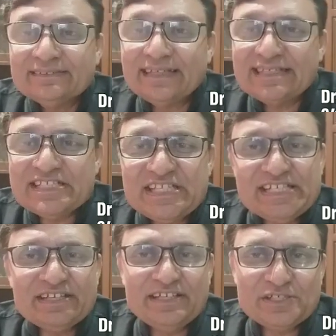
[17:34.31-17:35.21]
The
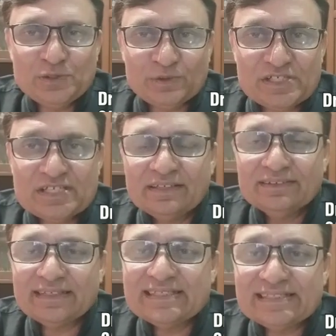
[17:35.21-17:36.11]
decision is yours.
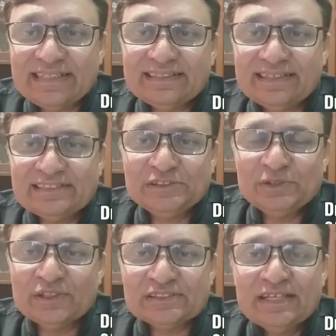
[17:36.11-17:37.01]
The decision is
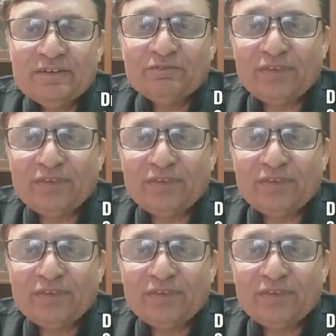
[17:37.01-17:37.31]
yours.